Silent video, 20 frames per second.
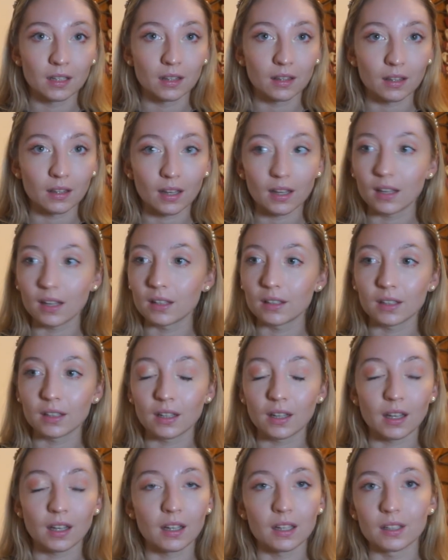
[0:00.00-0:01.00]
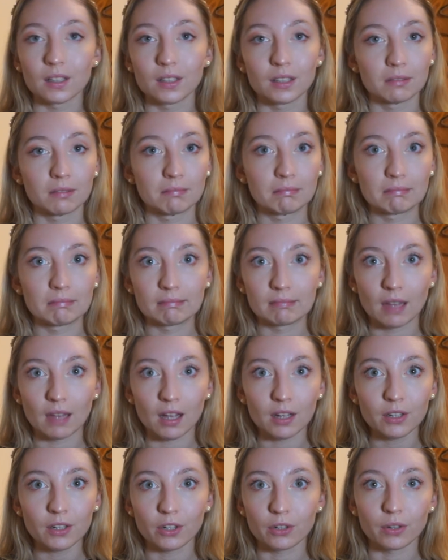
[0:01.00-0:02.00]
Like, I
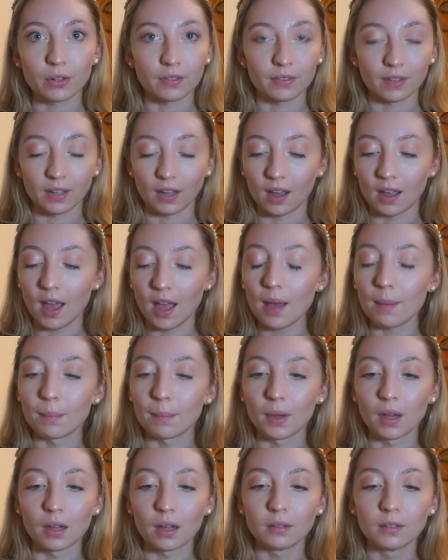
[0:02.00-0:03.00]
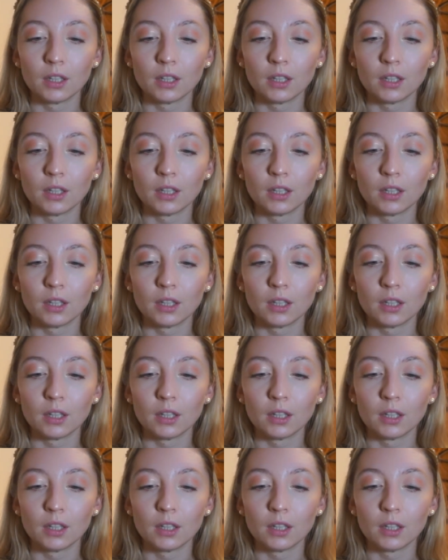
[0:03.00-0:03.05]
don't know who I think I am, but